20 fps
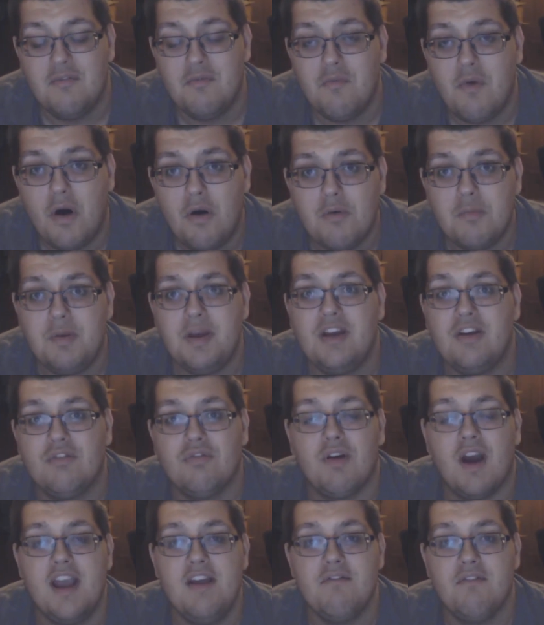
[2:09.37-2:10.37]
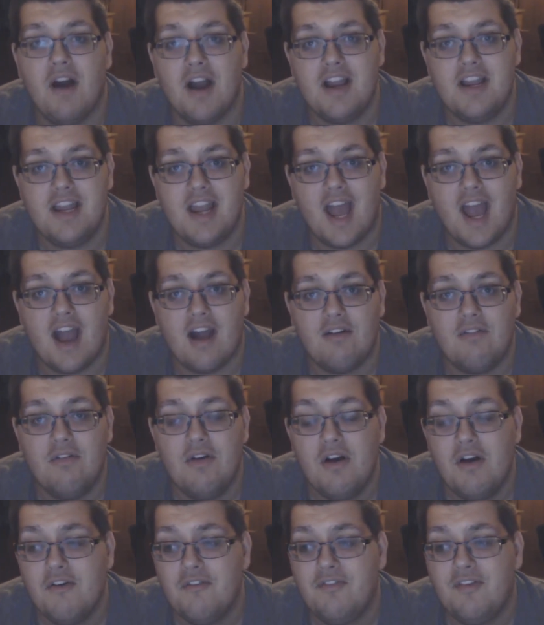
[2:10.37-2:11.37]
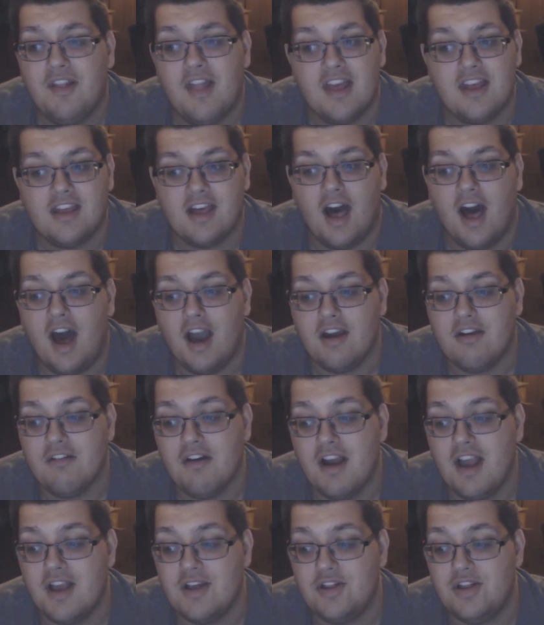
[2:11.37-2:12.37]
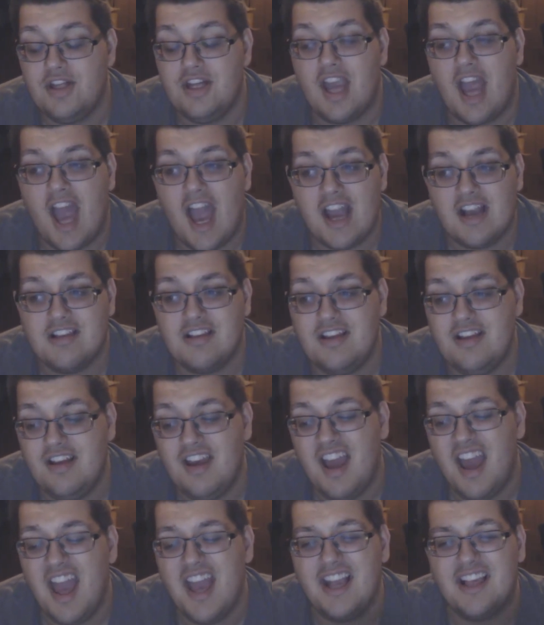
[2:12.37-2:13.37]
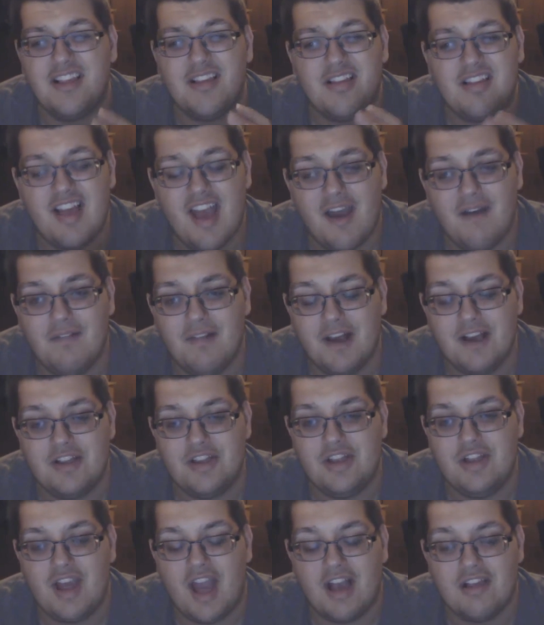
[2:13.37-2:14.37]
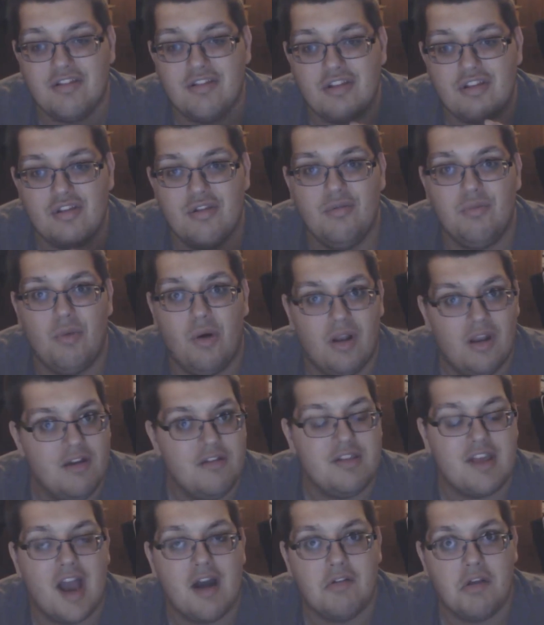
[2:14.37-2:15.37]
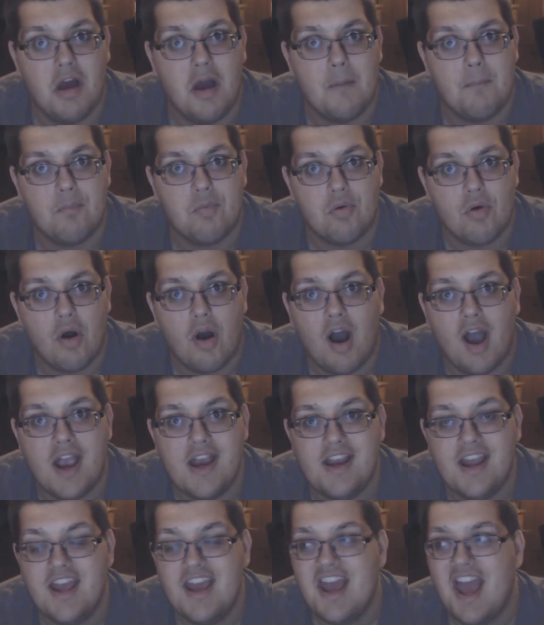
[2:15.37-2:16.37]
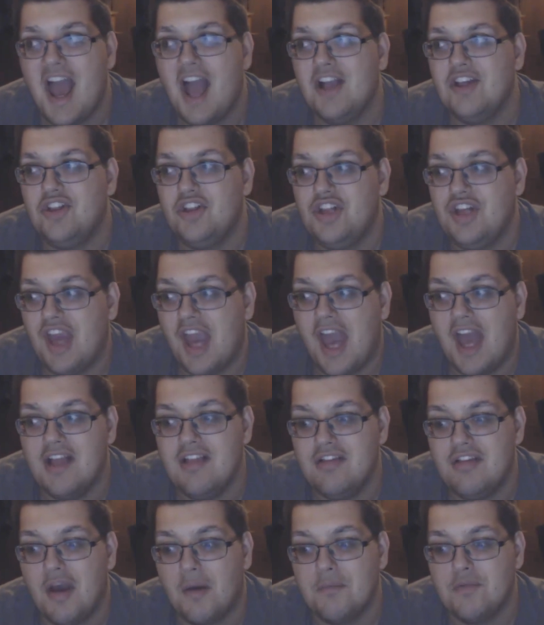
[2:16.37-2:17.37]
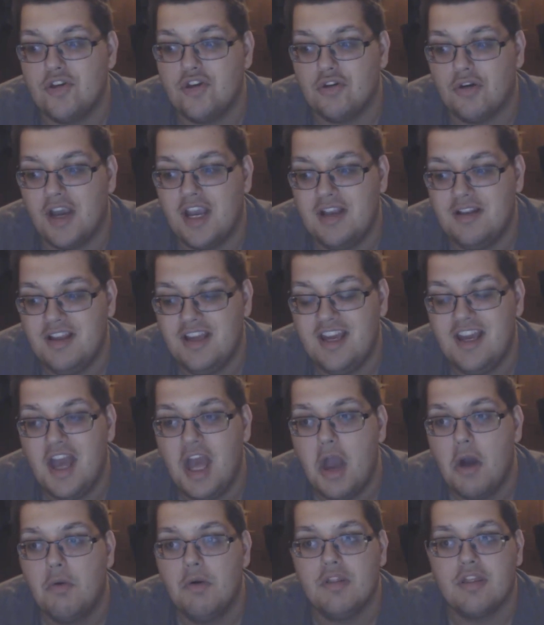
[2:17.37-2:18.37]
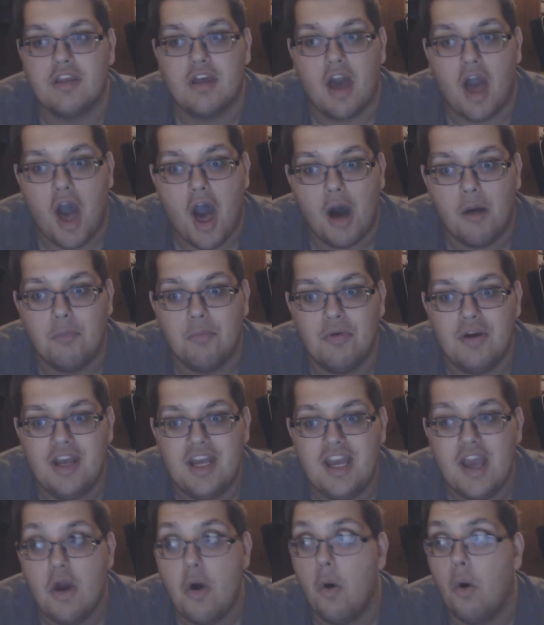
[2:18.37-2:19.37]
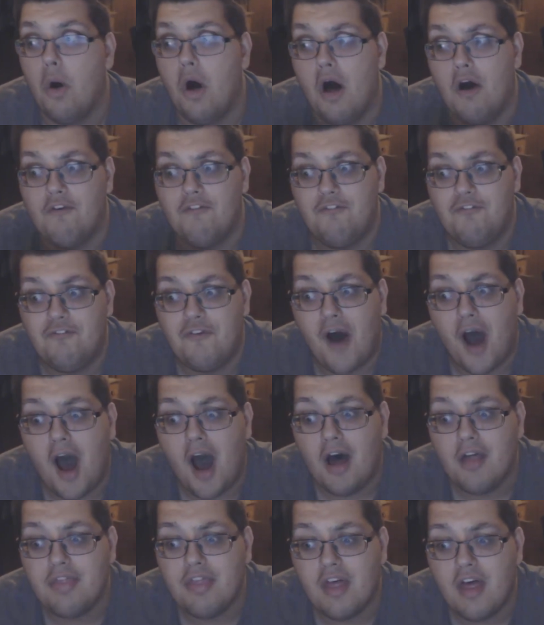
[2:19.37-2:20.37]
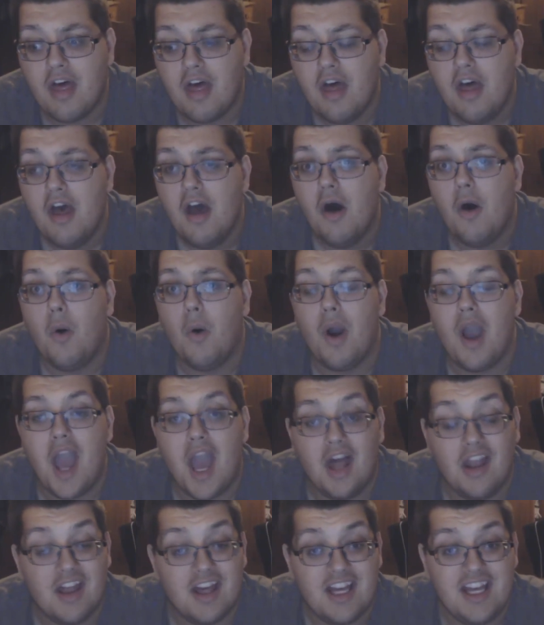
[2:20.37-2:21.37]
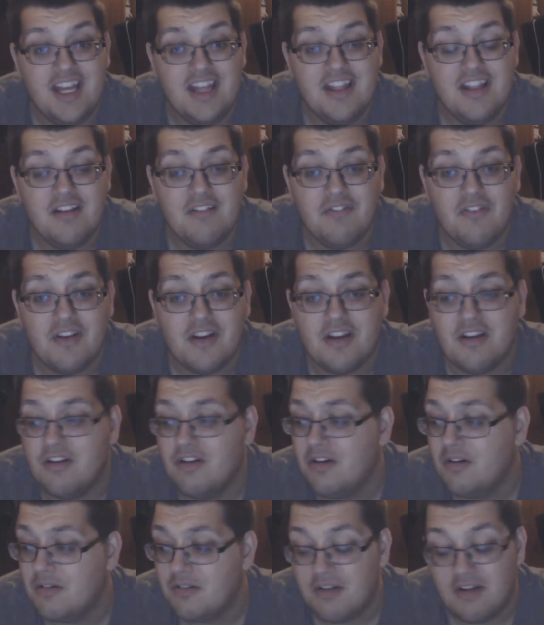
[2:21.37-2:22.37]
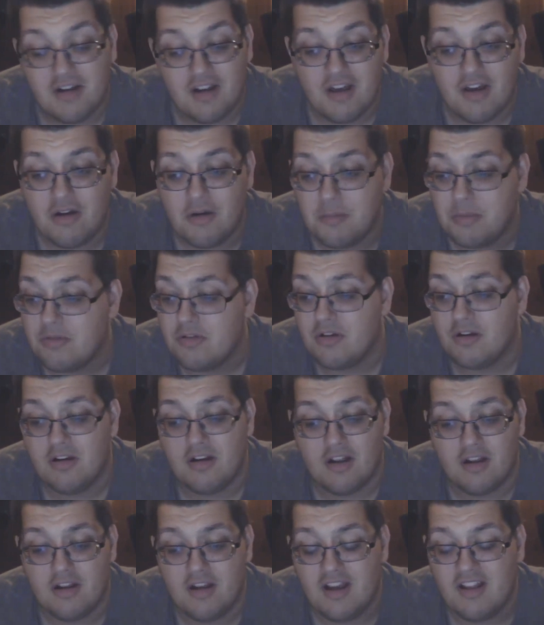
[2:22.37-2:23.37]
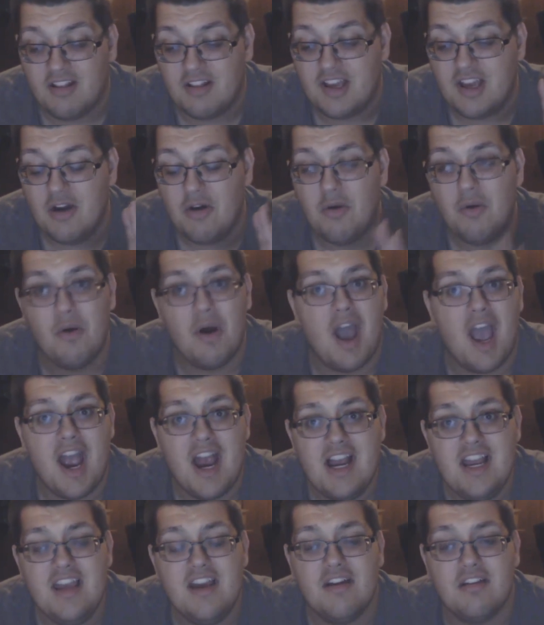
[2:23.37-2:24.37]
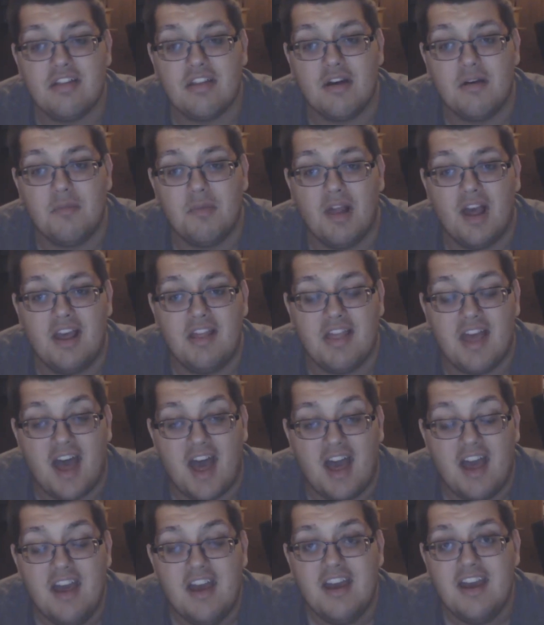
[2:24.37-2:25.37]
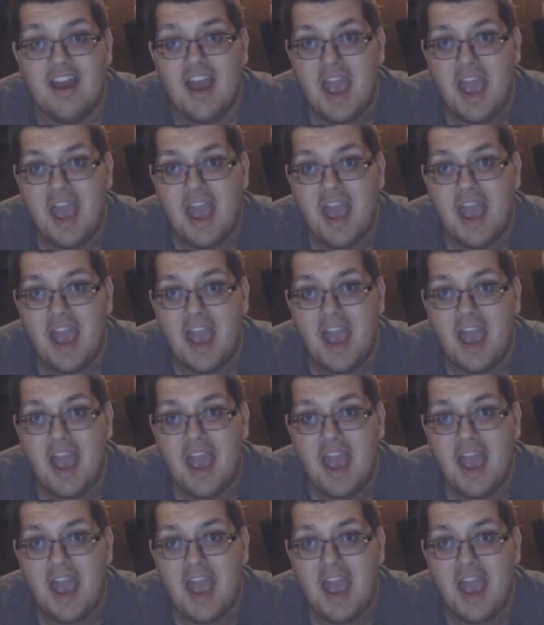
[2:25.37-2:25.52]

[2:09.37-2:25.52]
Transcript: What would be great right now for, like, Kagura is she actually accept, like, she has to swallow down her pride and she ends up training with Kamui or her father or, like, even fucking, or, like, Obito, like or any of them like that.